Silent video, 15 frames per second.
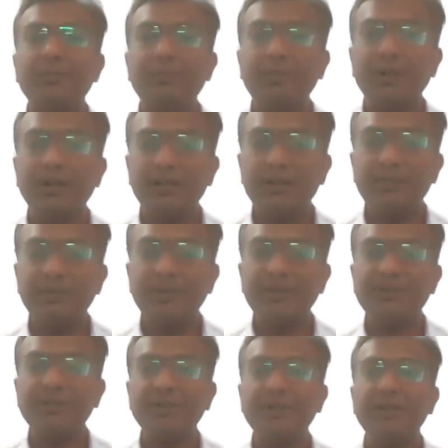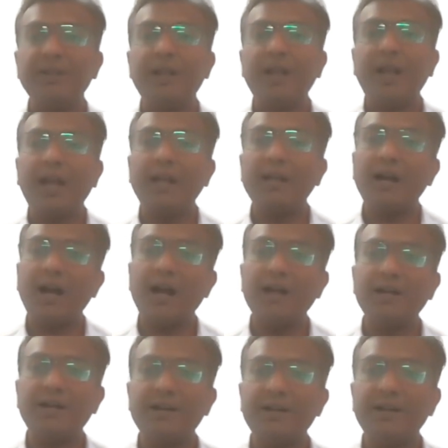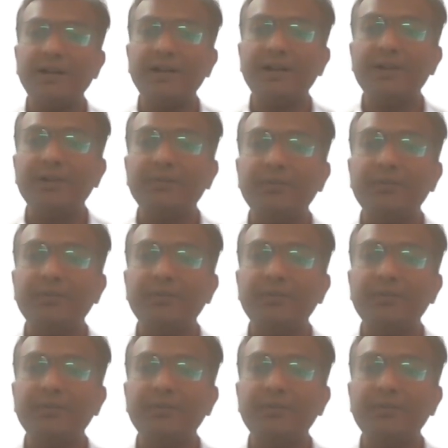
blood pressure, and heart rate